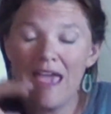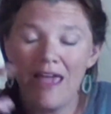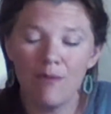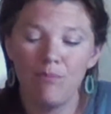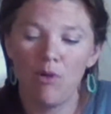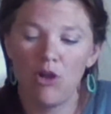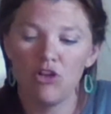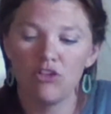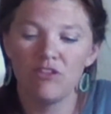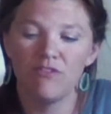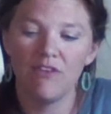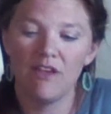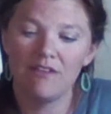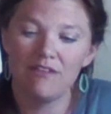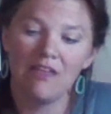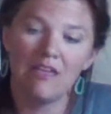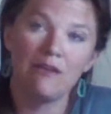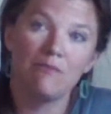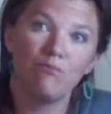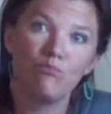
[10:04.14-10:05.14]
parts of
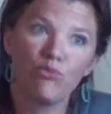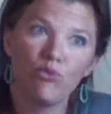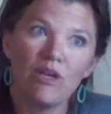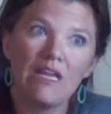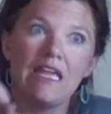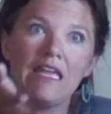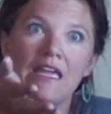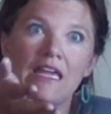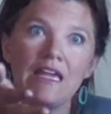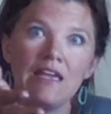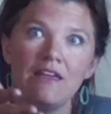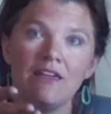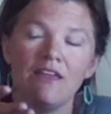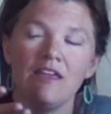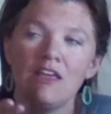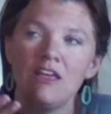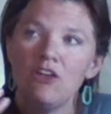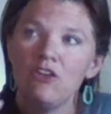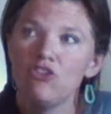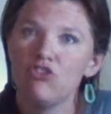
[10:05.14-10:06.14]
us and bringing it
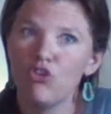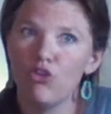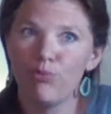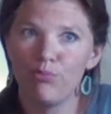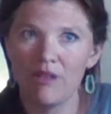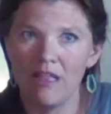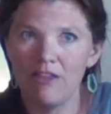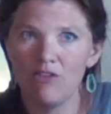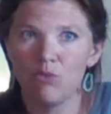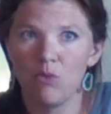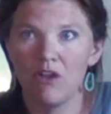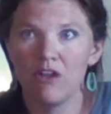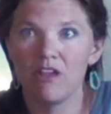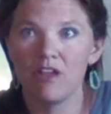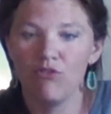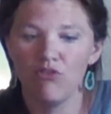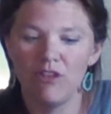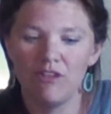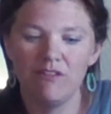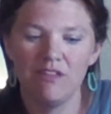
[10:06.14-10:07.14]
to a place where it
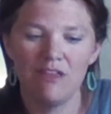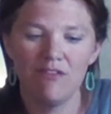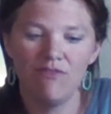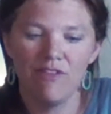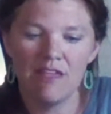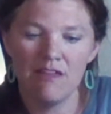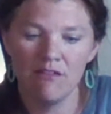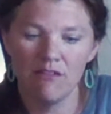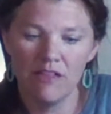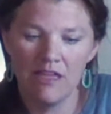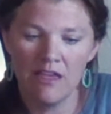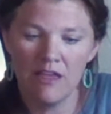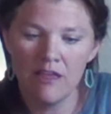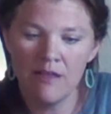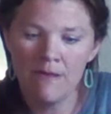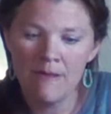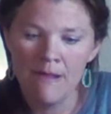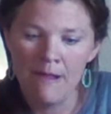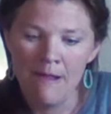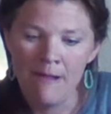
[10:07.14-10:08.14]
can receive
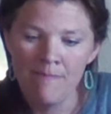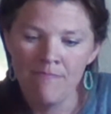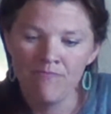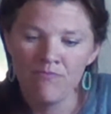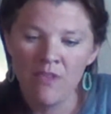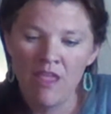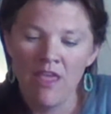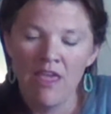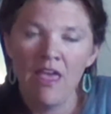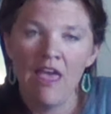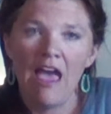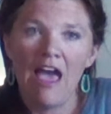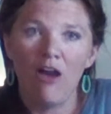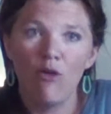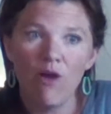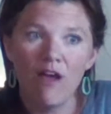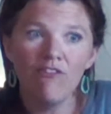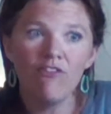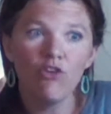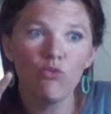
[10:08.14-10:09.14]
healing.
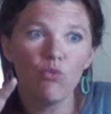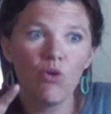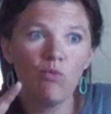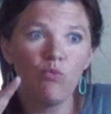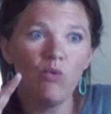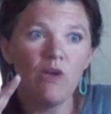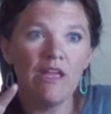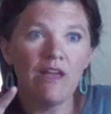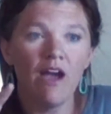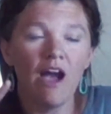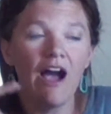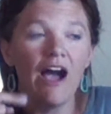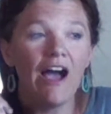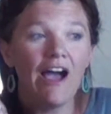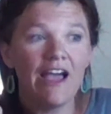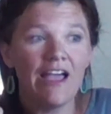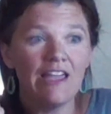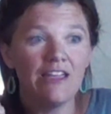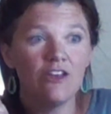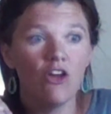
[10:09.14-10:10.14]
However, when we
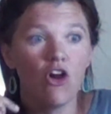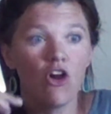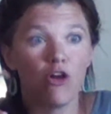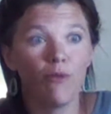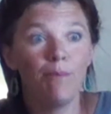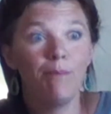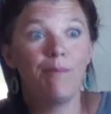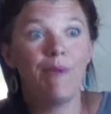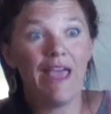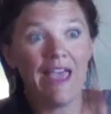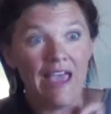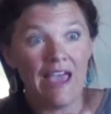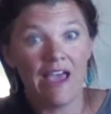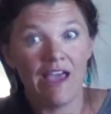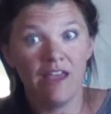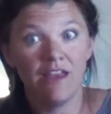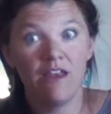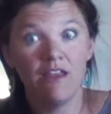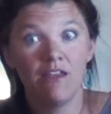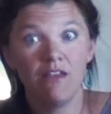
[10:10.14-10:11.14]
hide our
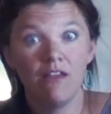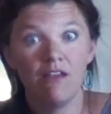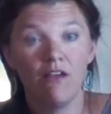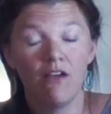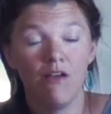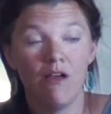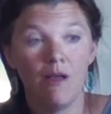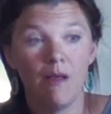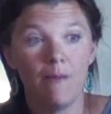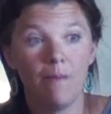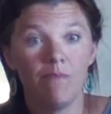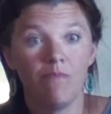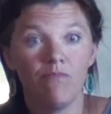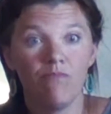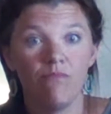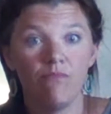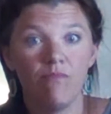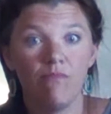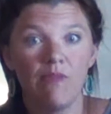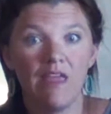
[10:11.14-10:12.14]
bad,
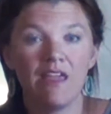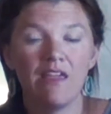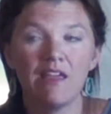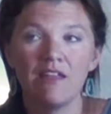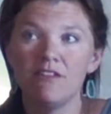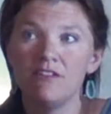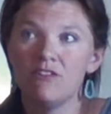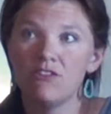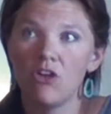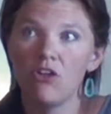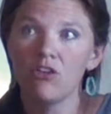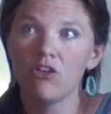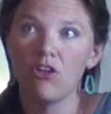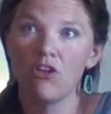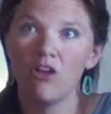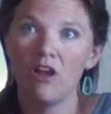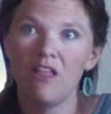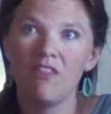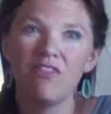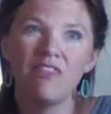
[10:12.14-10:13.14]
it gets
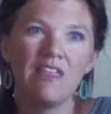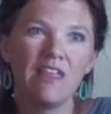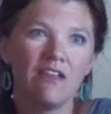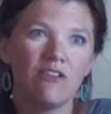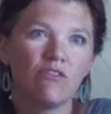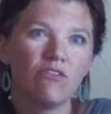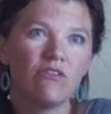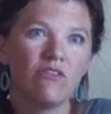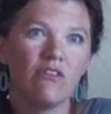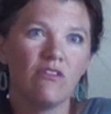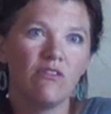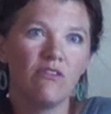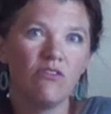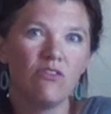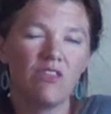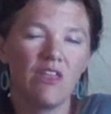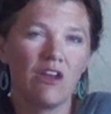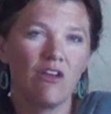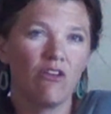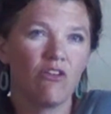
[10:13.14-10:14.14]
darker, and things
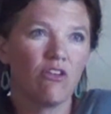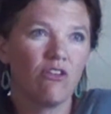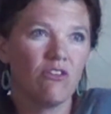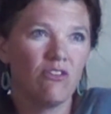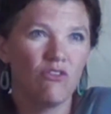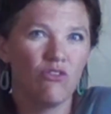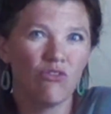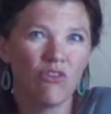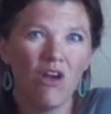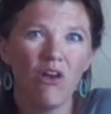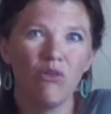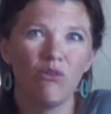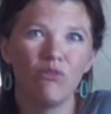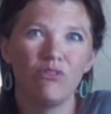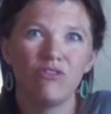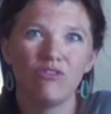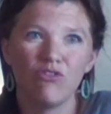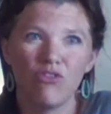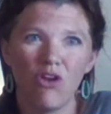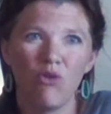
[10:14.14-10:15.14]
that are
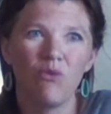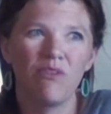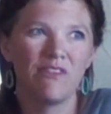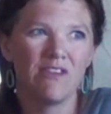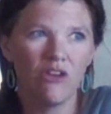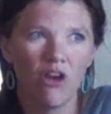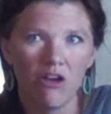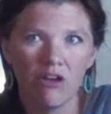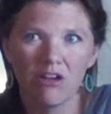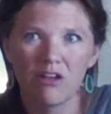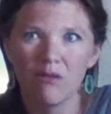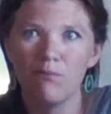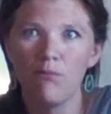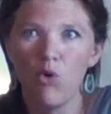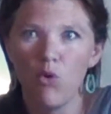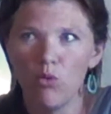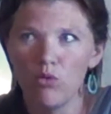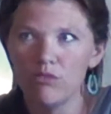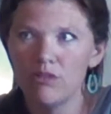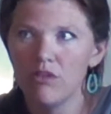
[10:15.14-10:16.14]
gross grow in the dark,
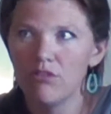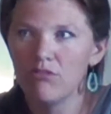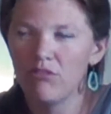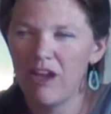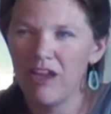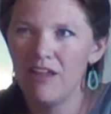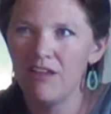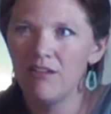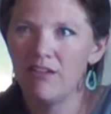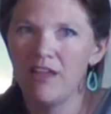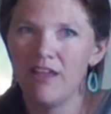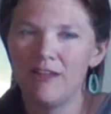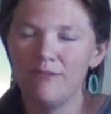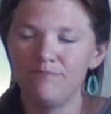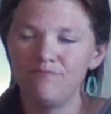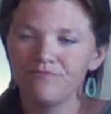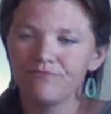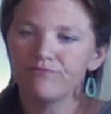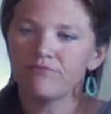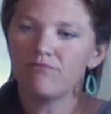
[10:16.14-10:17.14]
mold, right?
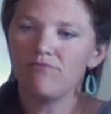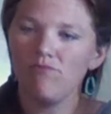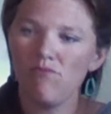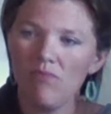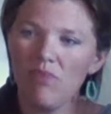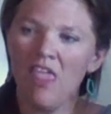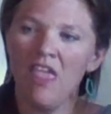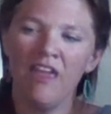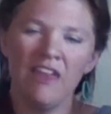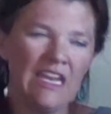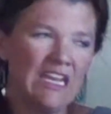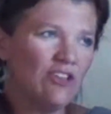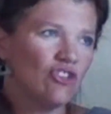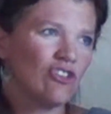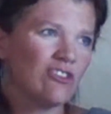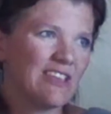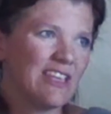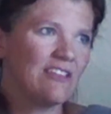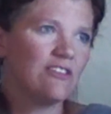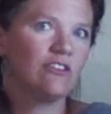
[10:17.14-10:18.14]
And it
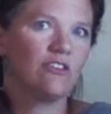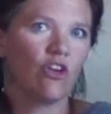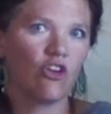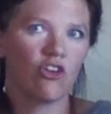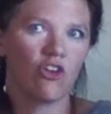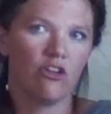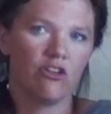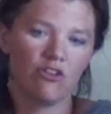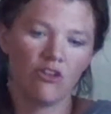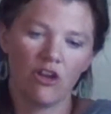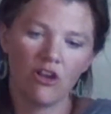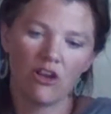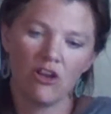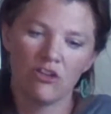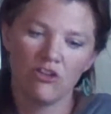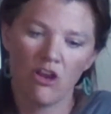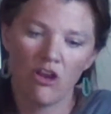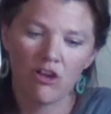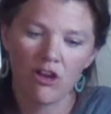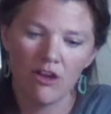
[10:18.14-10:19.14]
just gets darker and darker and
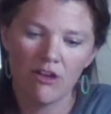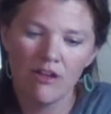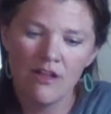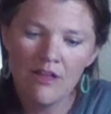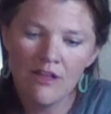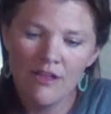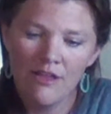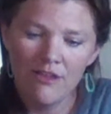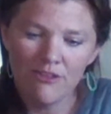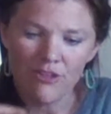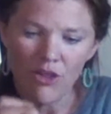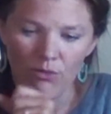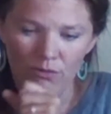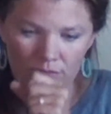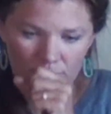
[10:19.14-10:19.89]
darker. So